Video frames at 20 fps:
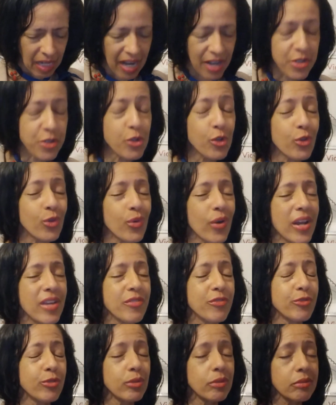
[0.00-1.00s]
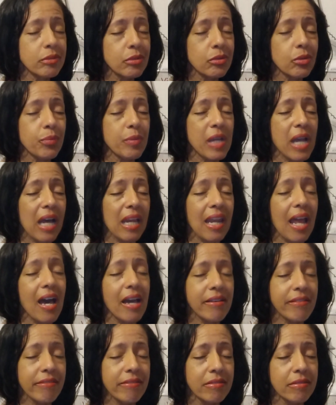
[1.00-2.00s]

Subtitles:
Are you grateful to be alive?